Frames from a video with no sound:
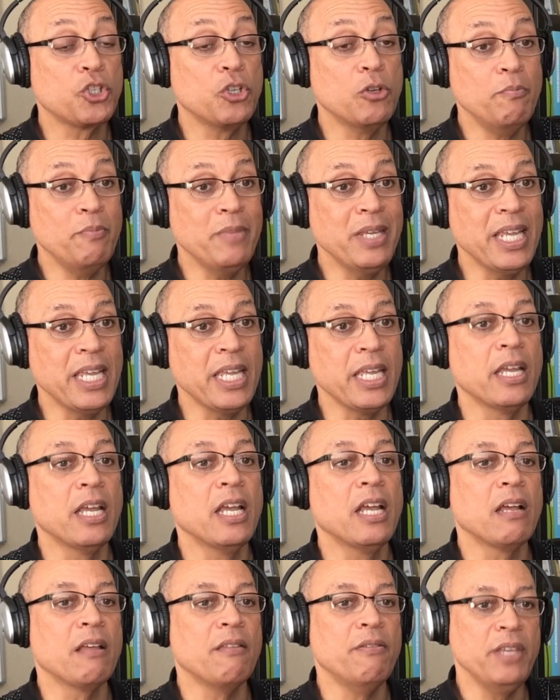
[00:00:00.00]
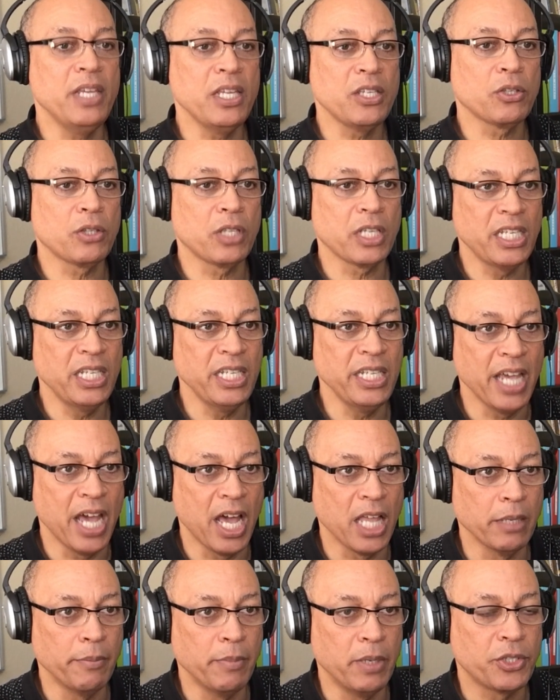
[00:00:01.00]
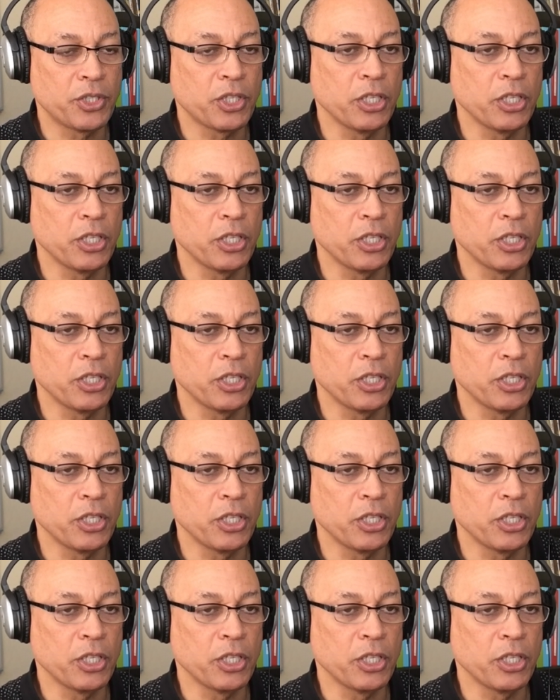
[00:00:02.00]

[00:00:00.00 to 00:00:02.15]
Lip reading: So to me, these are the key